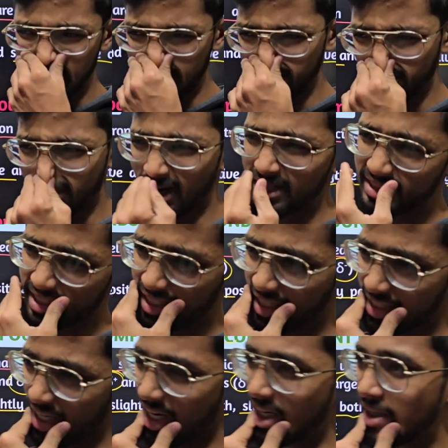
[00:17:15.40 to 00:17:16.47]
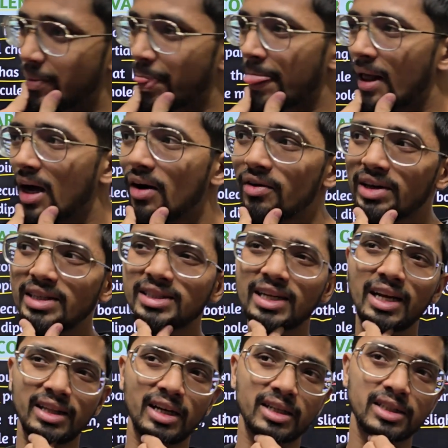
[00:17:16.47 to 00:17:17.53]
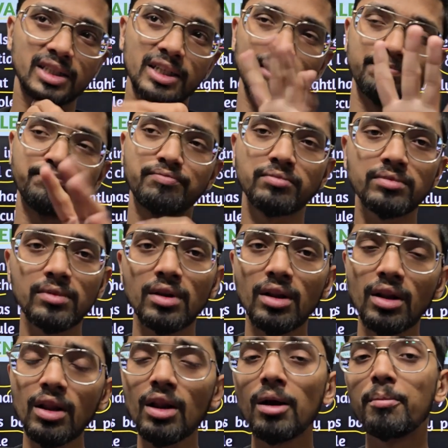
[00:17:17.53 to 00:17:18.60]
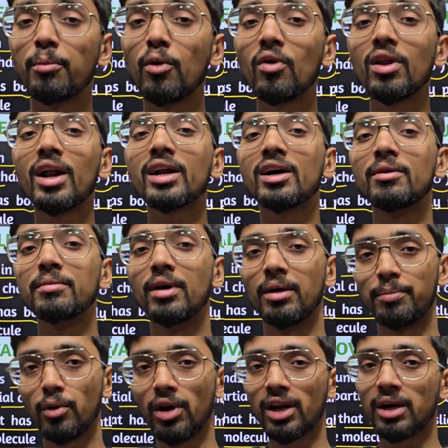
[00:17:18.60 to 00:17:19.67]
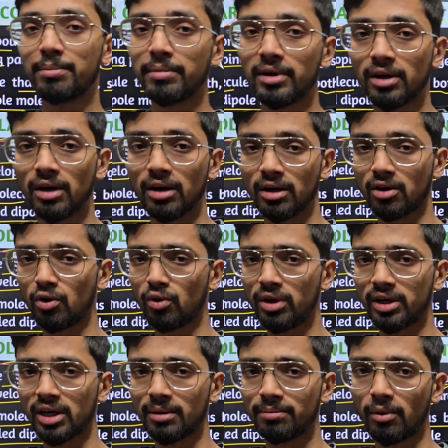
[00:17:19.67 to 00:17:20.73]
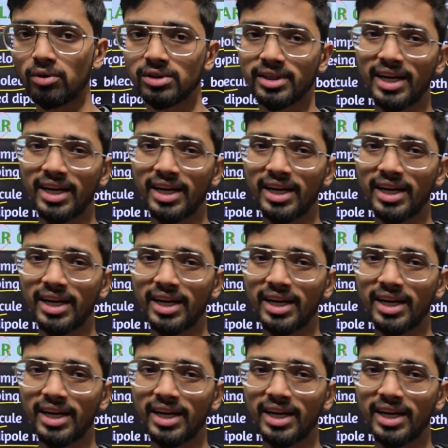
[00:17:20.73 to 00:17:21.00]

We can't say like that. We can say like that. See, polar covalent compounds